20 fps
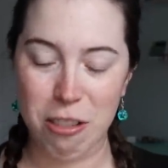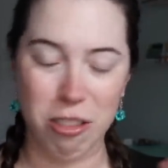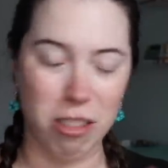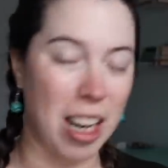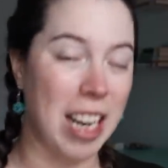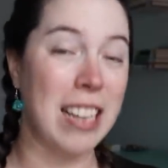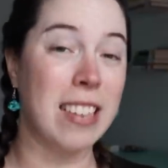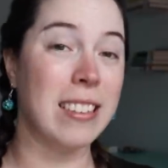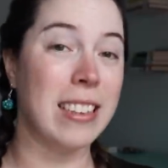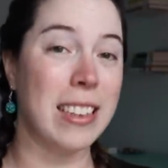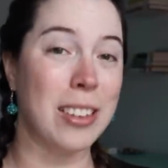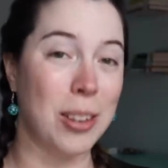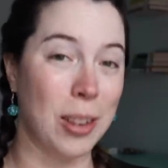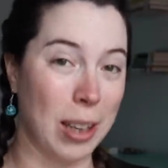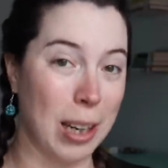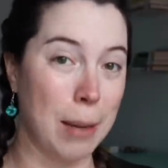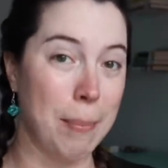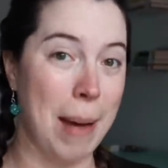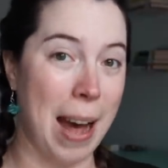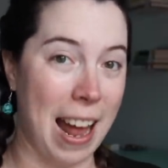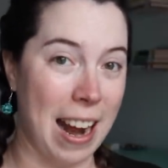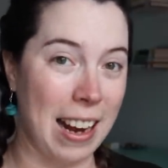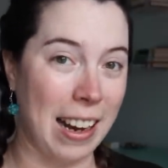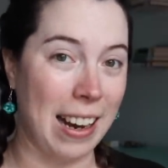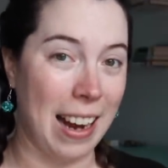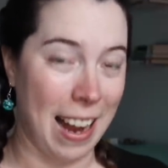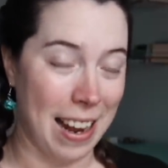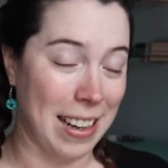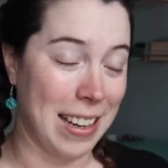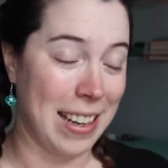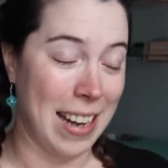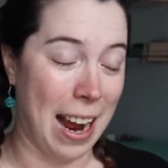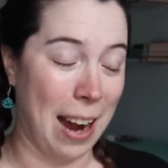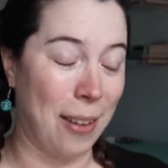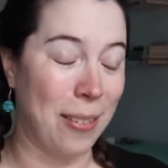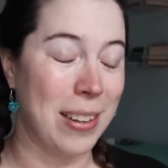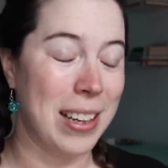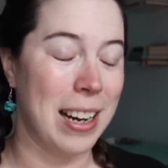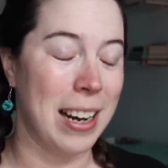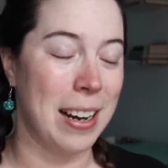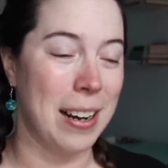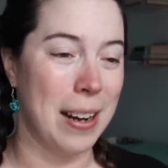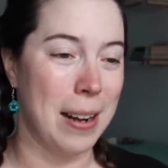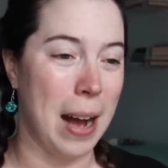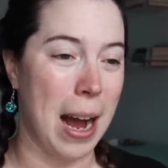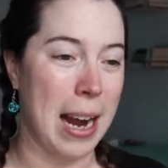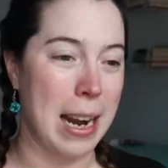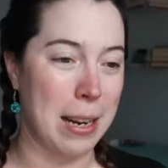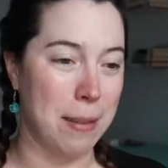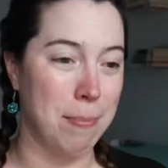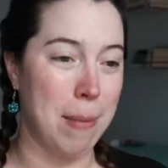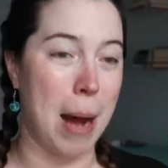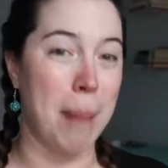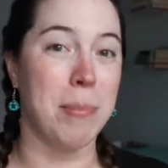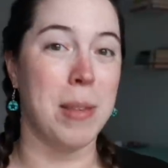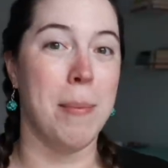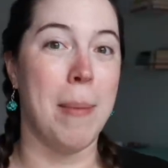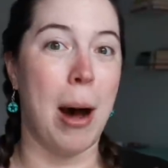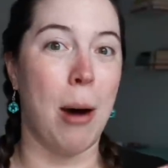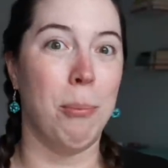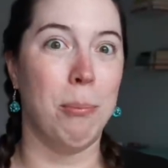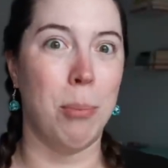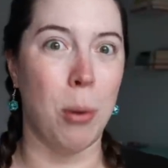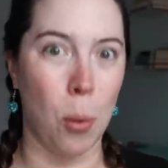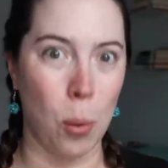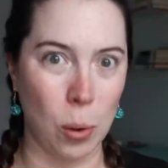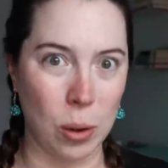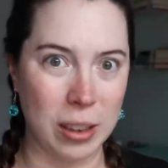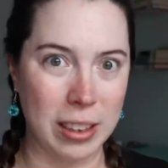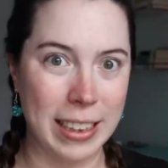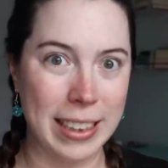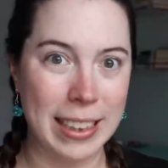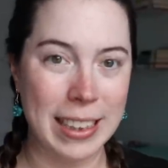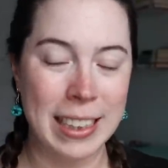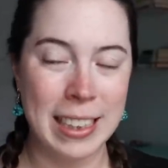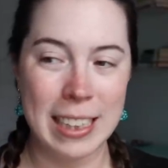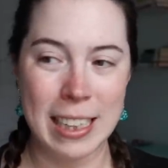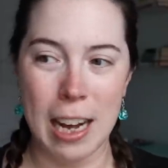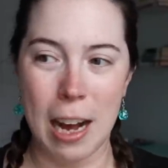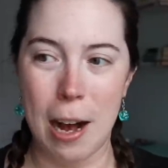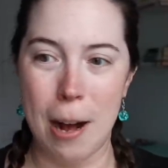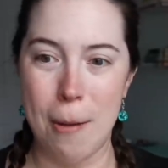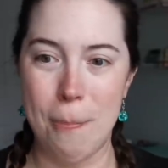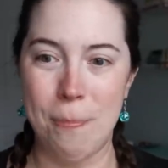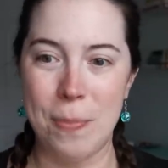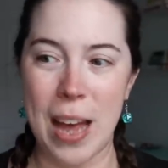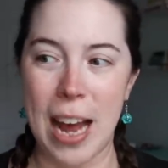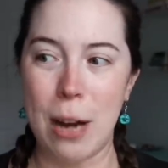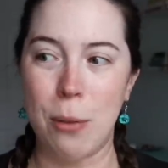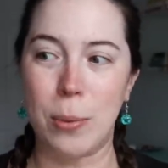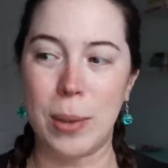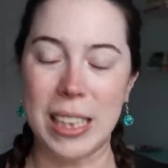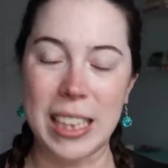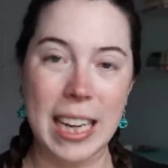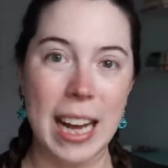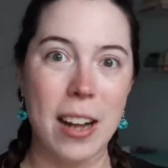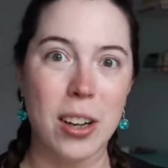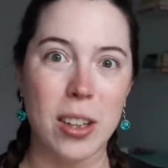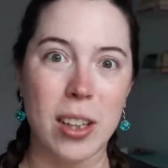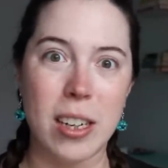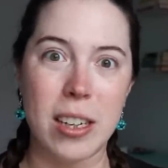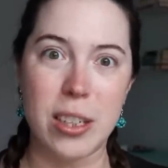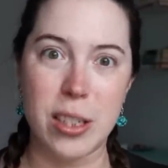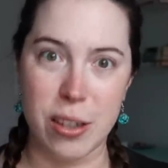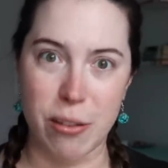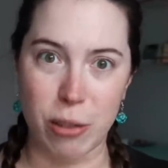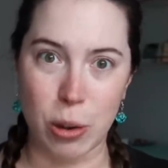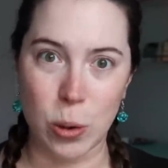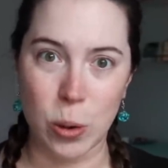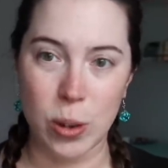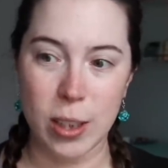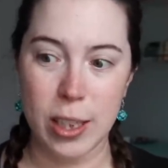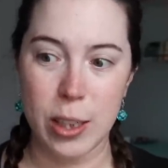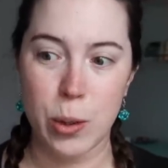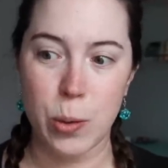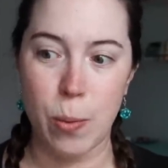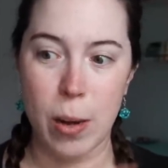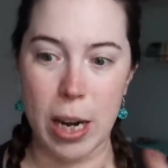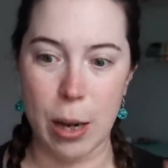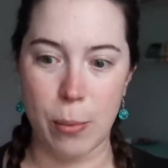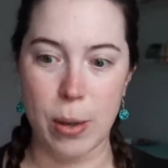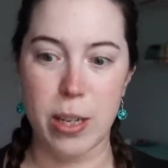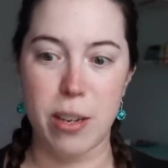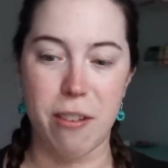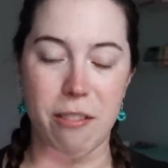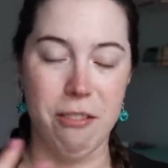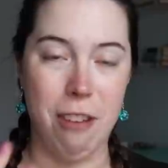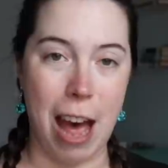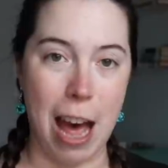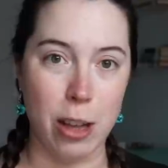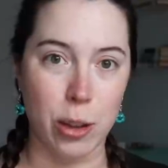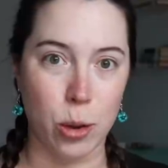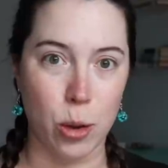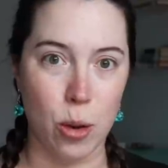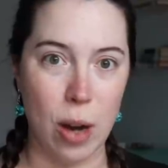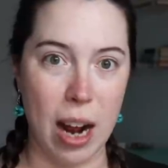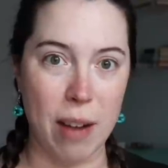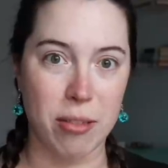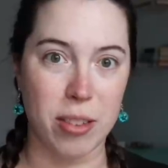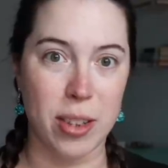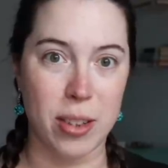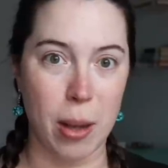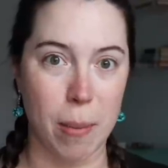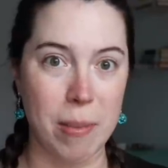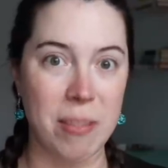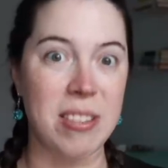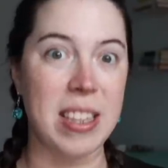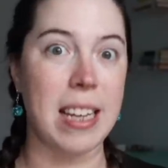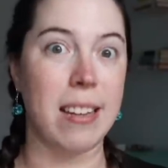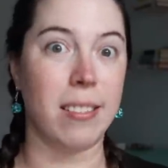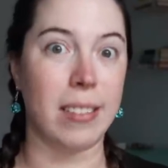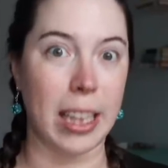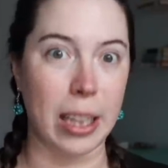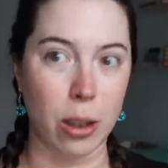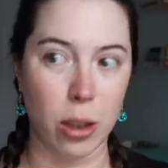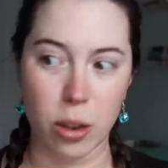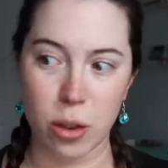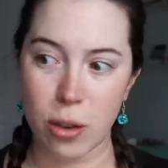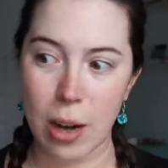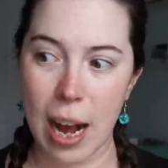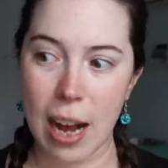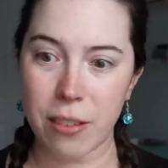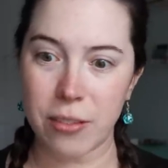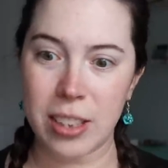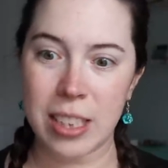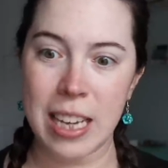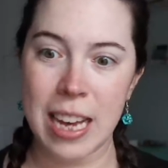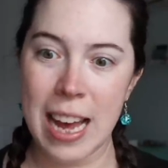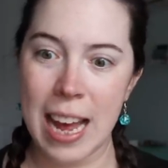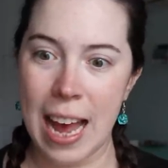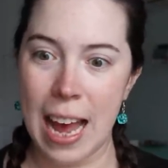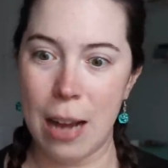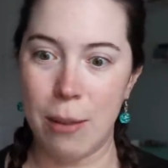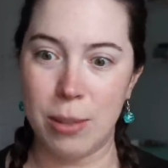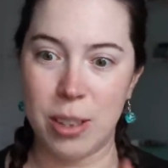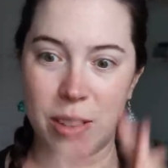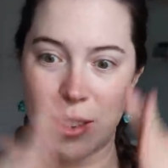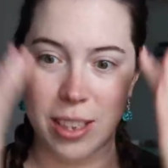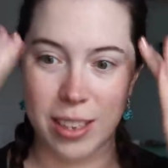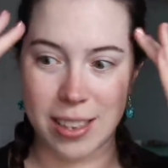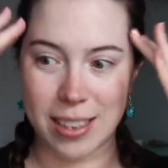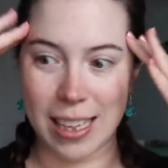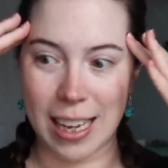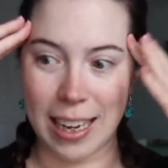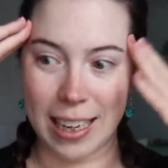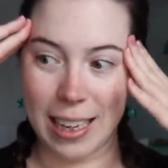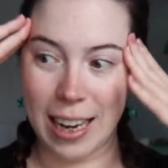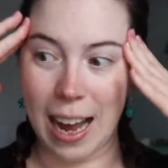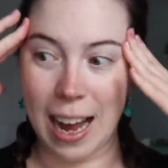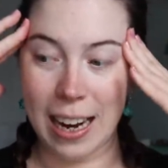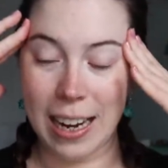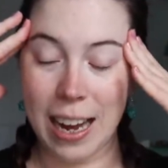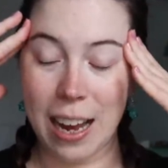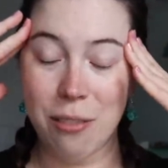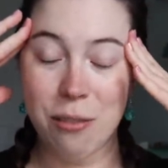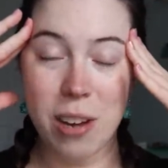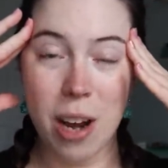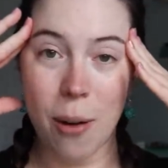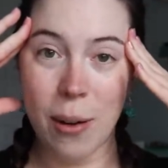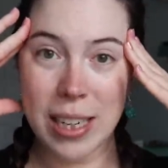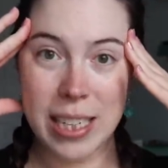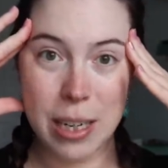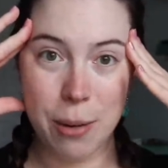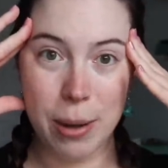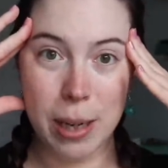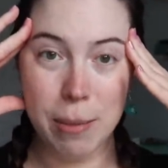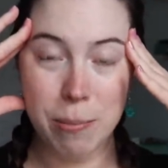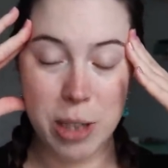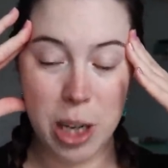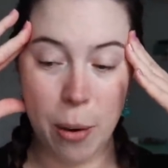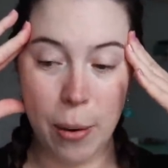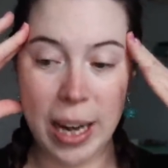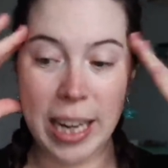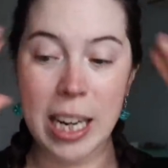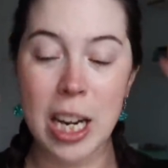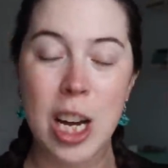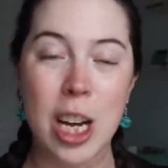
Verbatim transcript: frankly, looking back at it now, uh, I had mapped them out poorly. Um, I really had a lot of difficulties when I went to fast draft some of the later drafts and was just like, I have no idea what I'm doing.